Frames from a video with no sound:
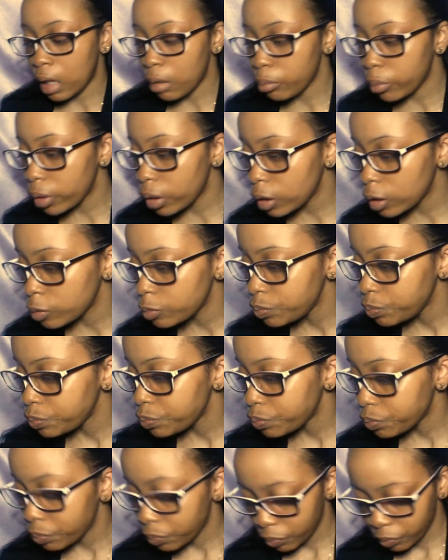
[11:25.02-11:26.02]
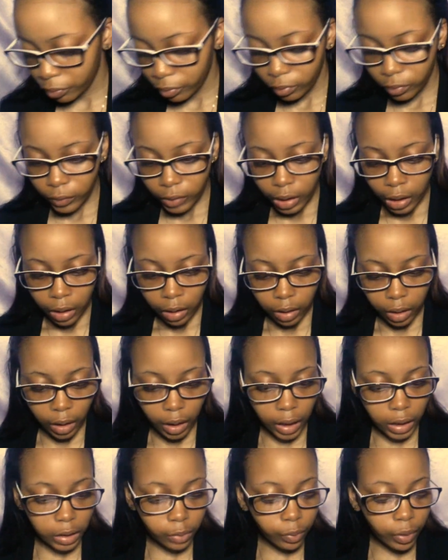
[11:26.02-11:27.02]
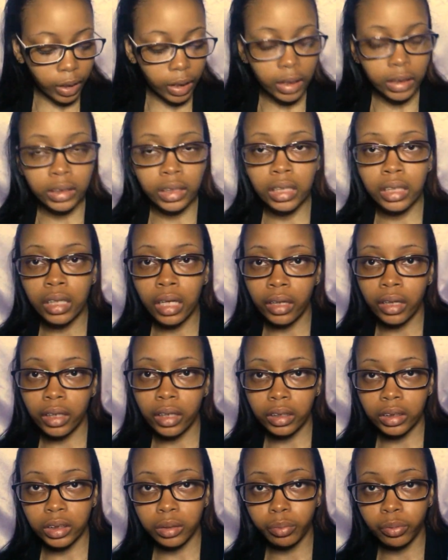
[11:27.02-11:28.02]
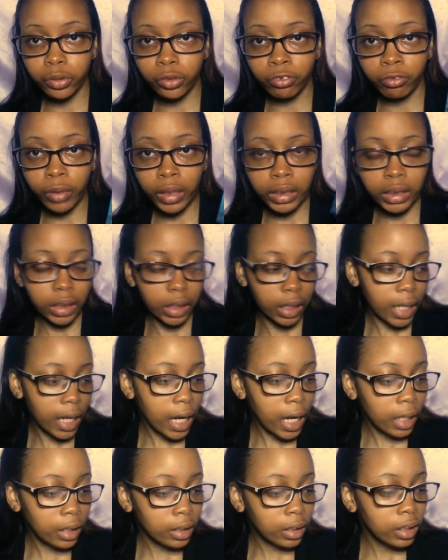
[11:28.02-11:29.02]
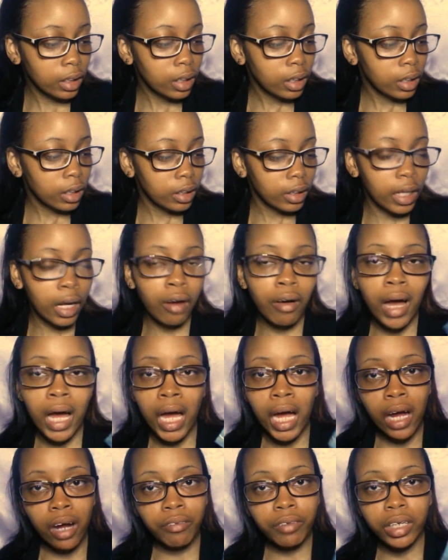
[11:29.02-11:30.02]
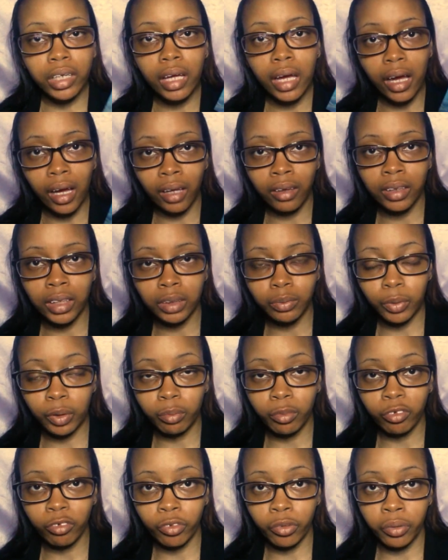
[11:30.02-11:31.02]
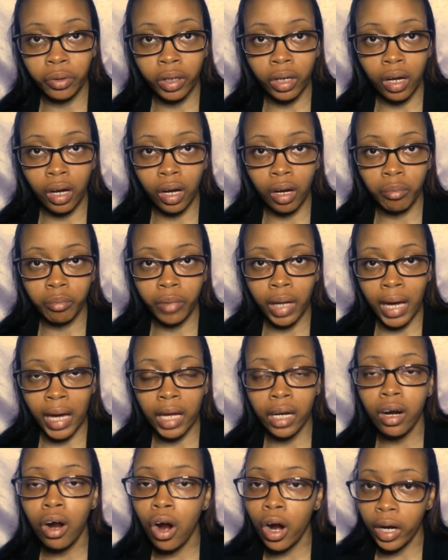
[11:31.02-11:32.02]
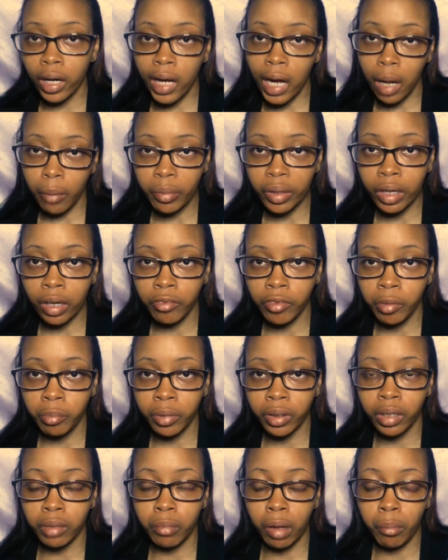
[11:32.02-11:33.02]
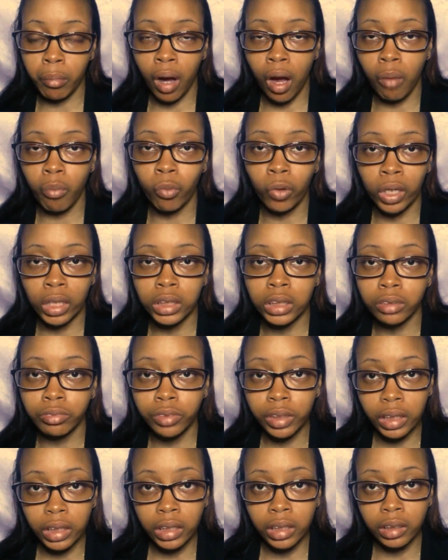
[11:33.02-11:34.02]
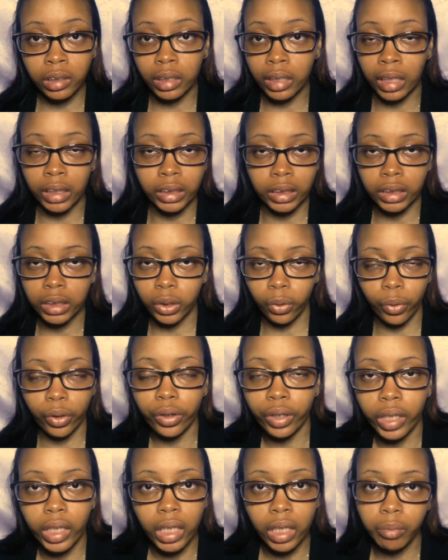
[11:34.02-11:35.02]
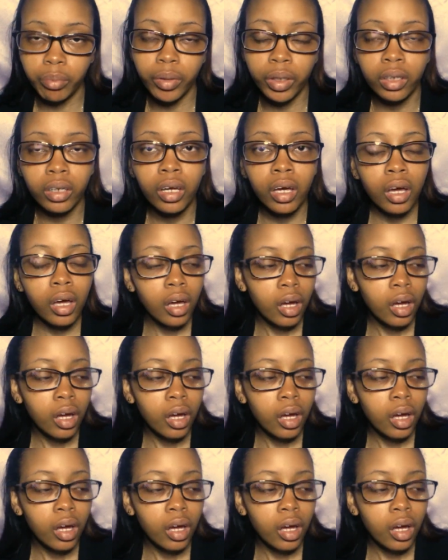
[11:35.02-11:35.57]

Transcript: that book. The next one is Nothing to Prove by Jenny Allen. Now, I already had this book before. I had an art copy of it, but then my mom wanted to read it, and I just told her to keep it.